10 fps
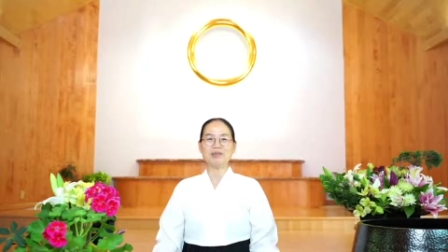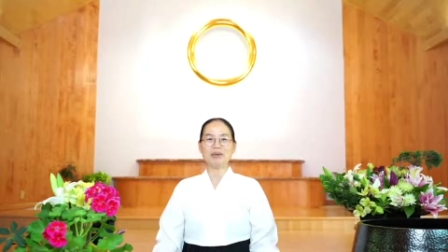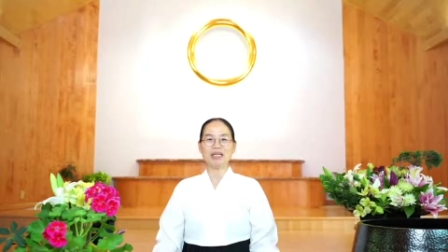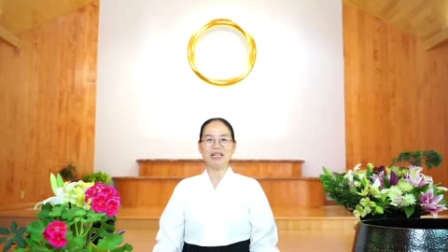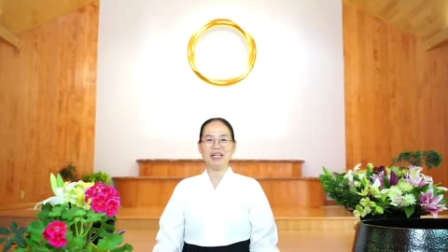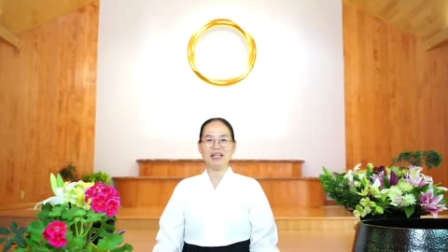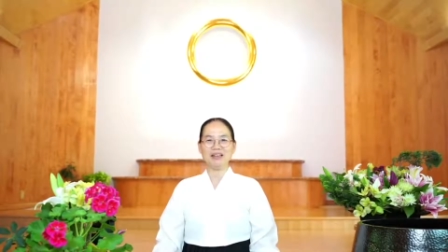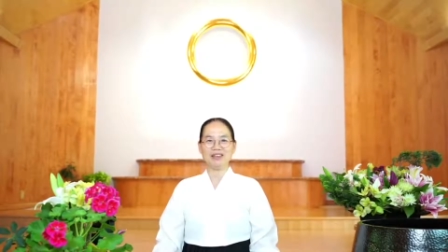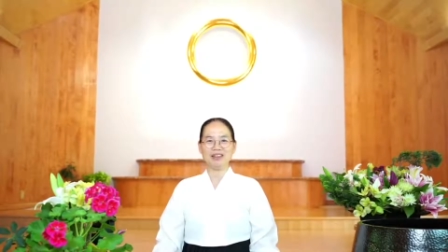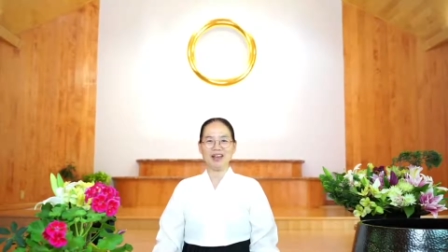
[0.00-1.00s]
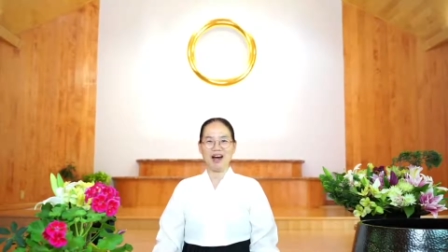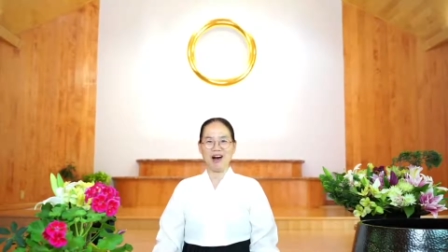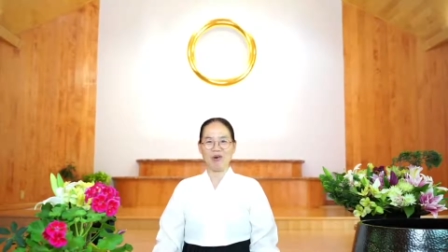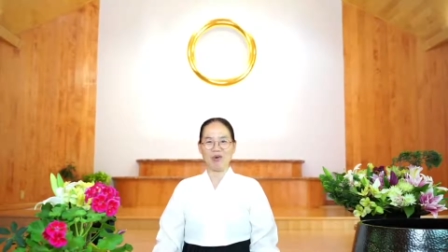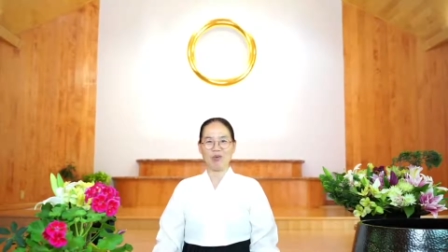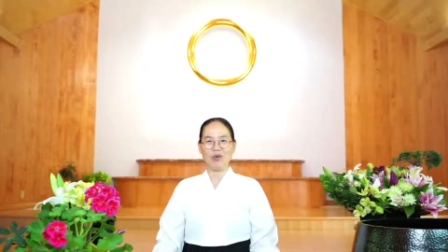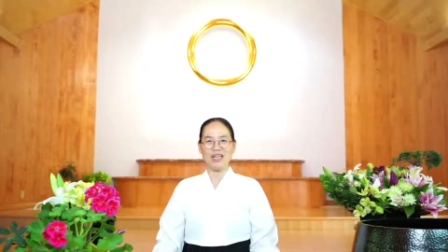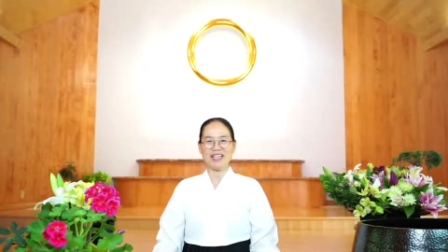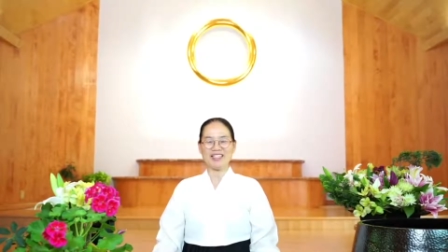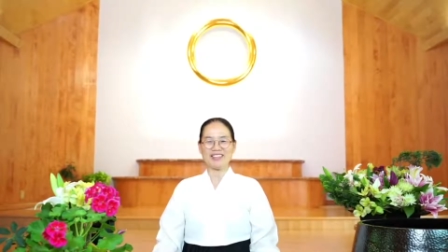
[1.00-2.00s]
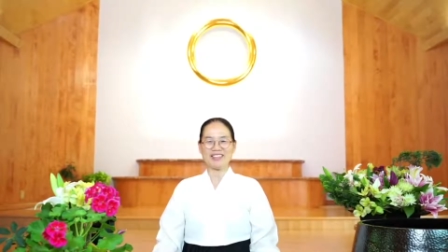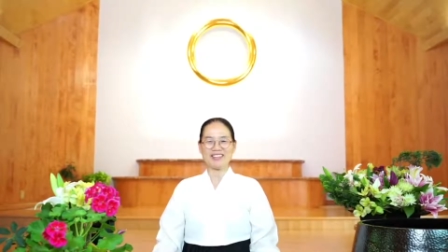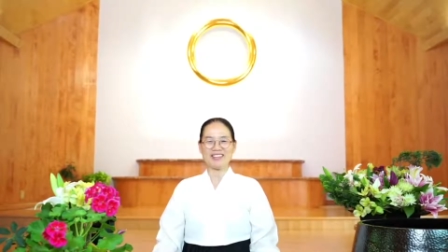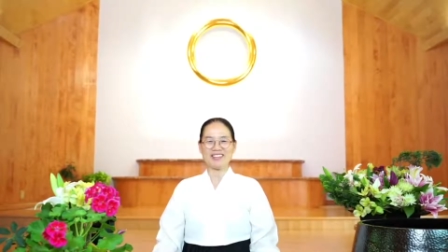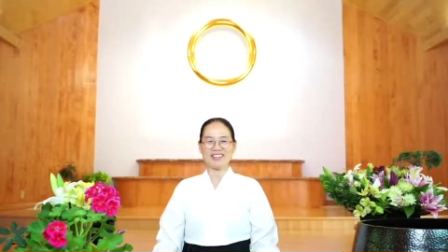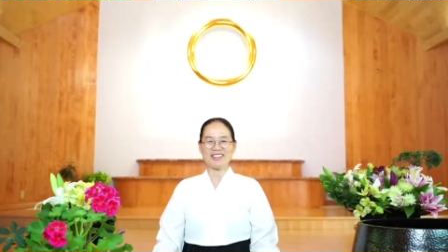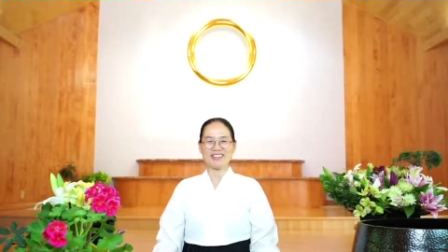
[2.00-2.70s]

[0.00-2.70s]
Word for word: beneath our wings.